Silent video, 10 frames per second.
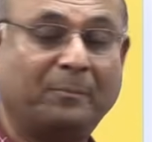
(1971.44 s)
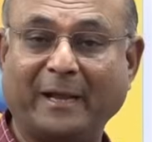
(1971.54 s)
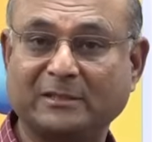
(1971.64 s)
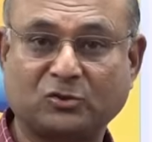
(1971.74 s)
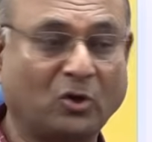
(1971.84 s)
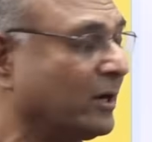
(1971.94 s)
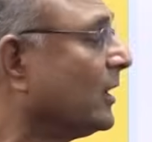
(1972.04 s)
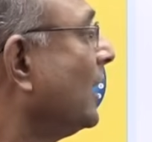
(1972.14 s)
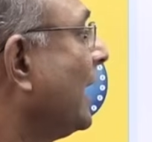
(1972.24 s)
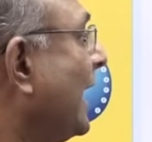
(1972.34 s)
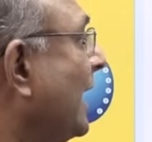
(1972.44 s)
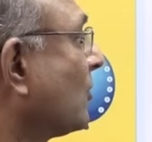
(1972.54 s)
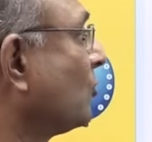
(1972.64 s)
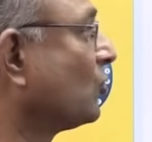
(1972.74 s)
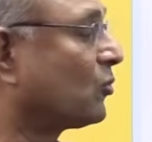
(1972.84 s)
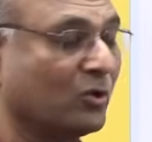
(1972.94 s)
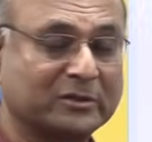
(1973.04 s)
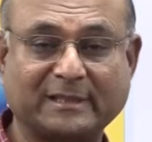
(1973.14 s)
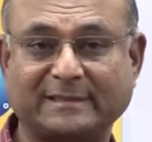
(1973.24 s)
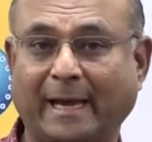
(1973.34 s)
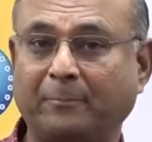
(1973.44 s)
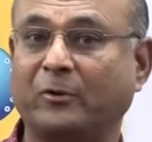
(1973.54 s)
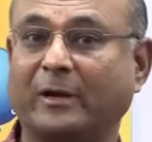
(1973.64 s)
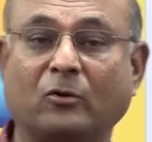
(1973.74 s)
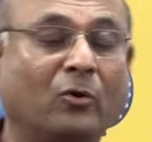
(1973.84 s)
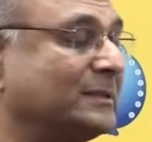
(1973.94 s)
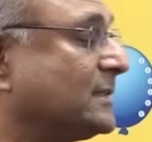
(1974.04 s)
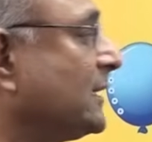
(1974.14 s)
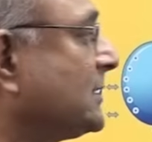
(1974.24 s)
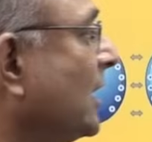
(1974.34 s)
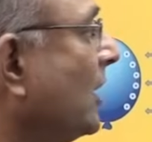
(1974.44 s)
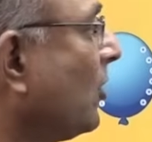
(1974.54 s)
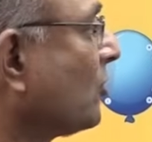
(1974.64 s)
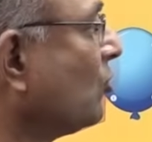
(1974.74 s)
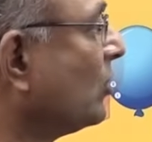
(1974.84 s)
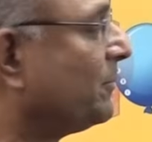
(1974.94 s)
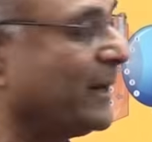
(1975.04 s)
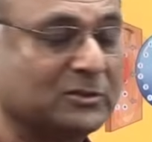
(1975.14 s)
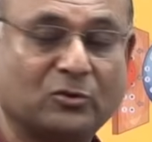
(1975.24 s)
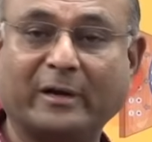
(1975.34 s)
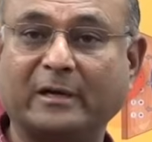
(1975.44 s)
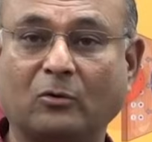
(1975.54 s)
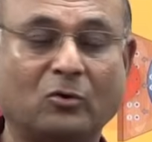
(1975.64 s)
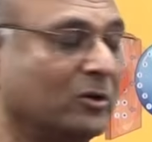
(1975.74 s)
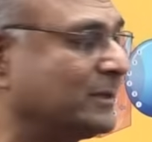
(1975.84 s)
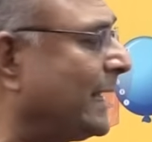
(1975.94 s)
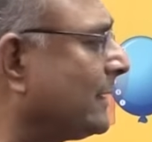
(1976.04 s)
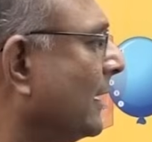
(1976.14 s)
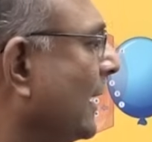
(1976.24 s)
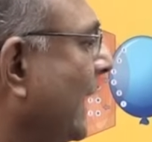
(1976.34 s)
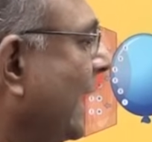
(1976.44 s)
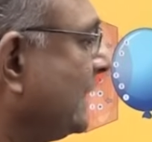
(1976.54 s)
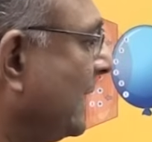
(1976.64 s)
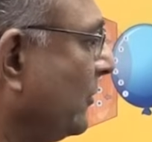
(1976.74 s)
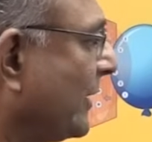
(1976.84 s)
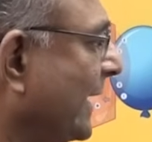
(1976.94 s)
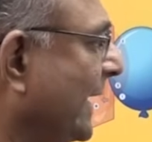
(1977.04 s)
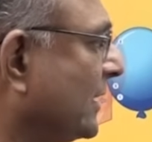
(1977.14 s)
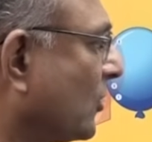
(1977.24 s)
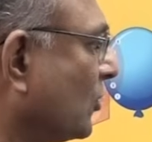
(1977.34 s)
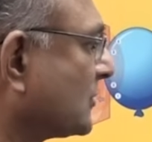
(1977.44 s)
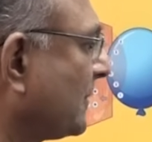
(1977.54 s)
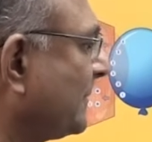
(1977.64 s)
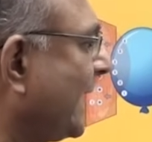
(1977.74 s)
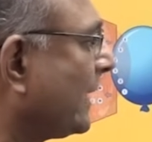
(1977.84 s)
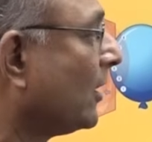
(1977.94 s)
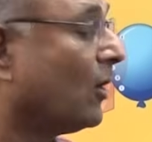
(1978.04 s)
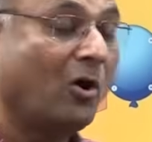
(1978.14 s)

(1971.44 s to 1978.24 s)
Play Store, AhaGuru Courses app. You can go and search on Google Play Store and download that, and then you can get the course from there.